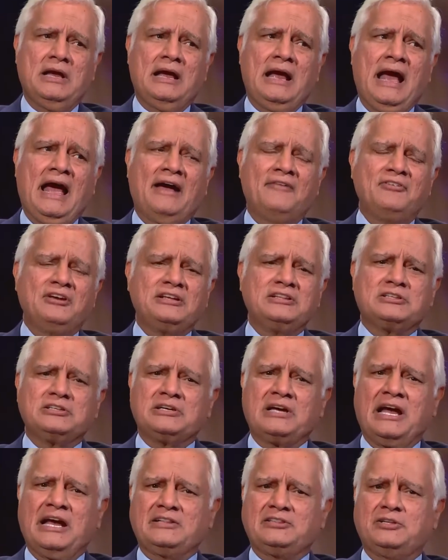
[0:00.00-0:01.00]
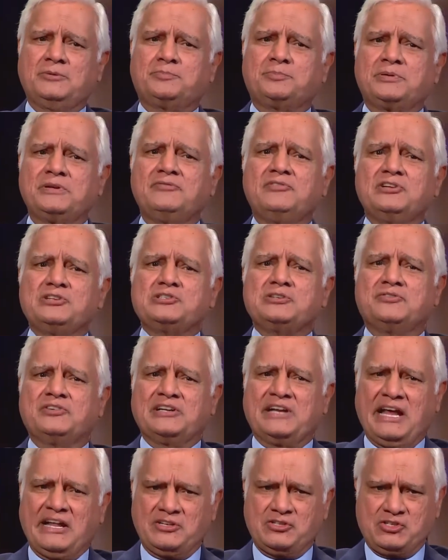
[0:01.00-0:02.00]
having had the privilege of
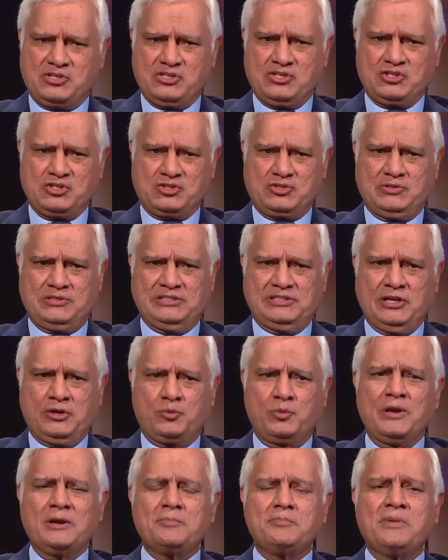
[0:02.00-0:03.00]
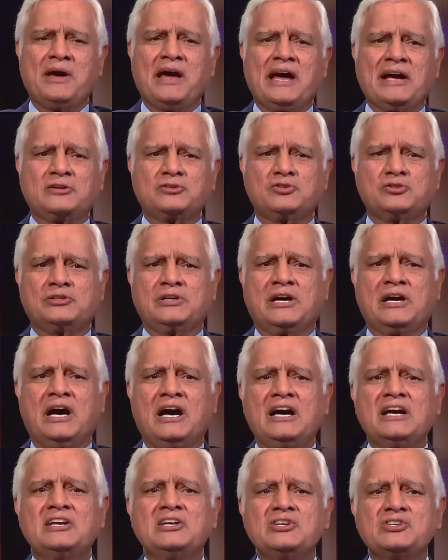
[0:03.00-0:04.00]
an ancestry that went back to the
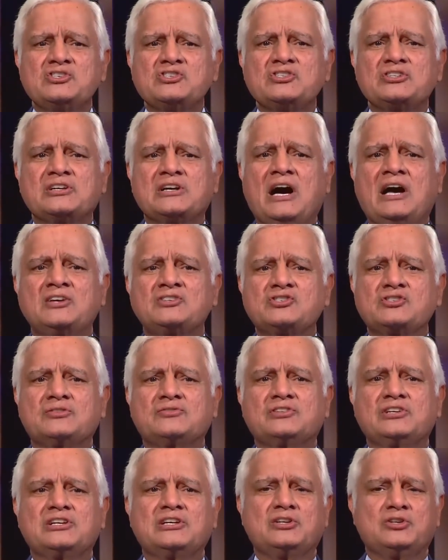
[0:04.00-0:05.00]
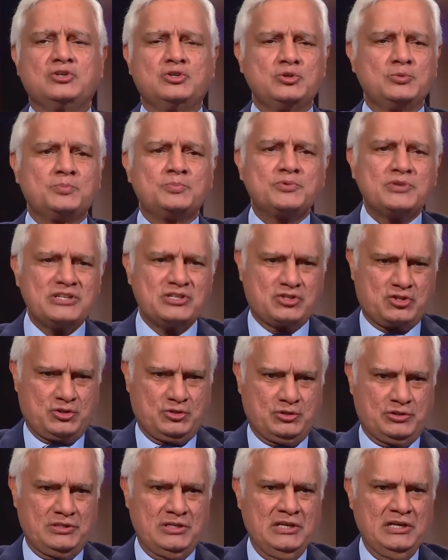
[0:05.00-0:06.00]
highest caste of the Hindu
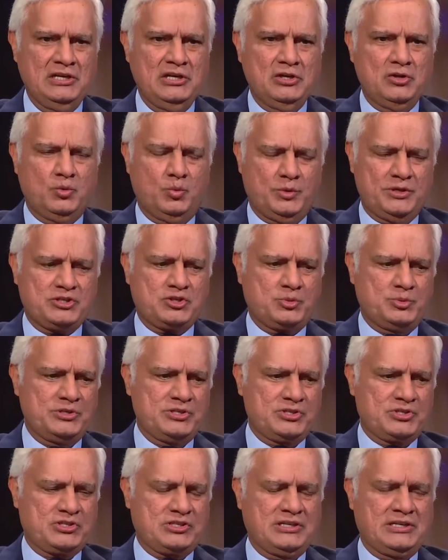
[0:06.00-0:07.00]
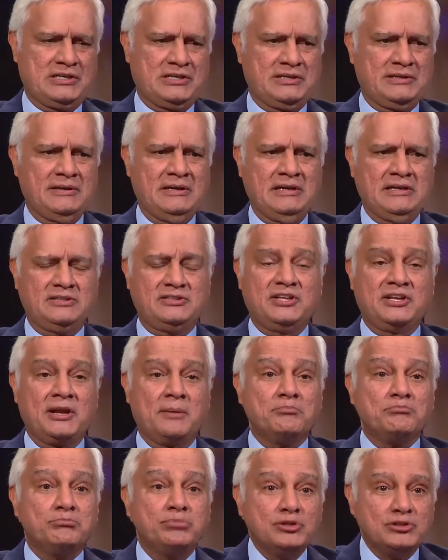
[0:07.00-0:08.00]
priesthood, which was the
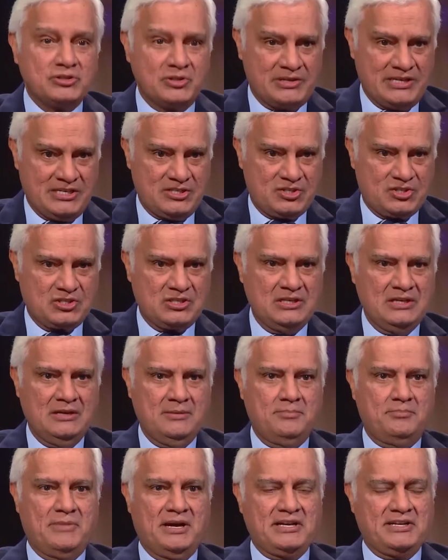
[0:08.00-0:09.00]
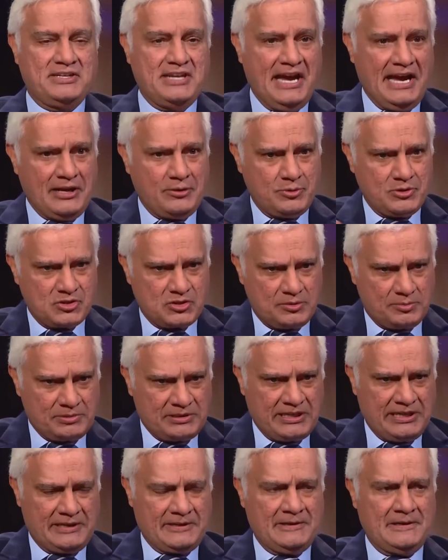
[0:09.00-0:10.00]
Nambudris. My dad was from
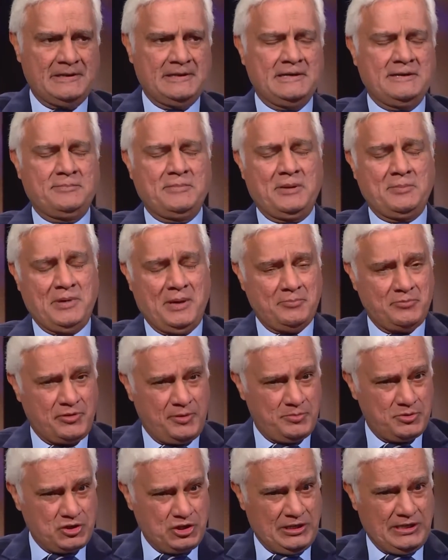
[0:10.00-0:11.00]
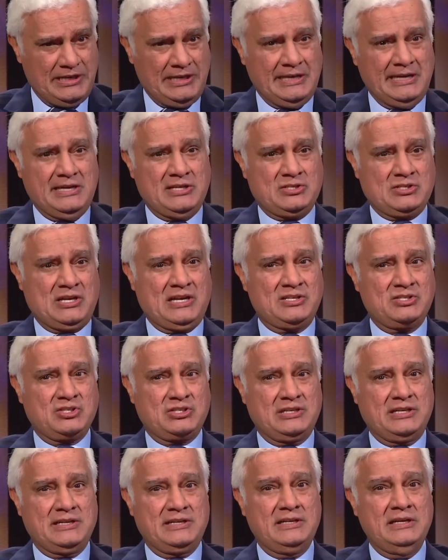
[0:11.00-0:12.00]
Kerala, my mom from Chennai, as I
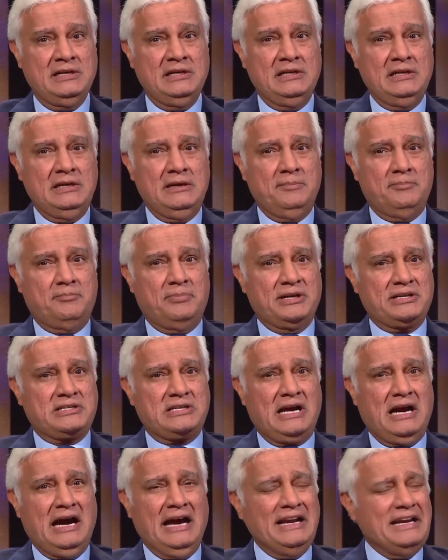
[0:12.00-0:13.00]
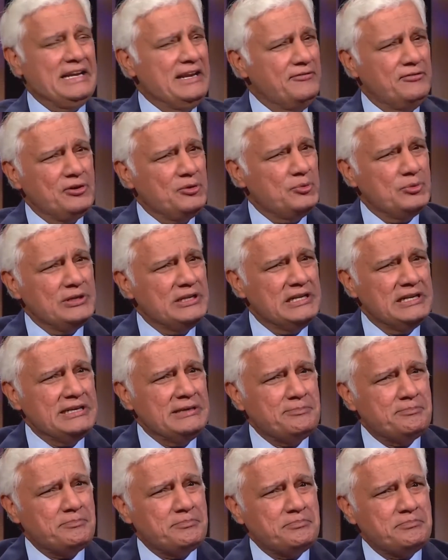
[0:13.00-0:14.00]
said. But I never really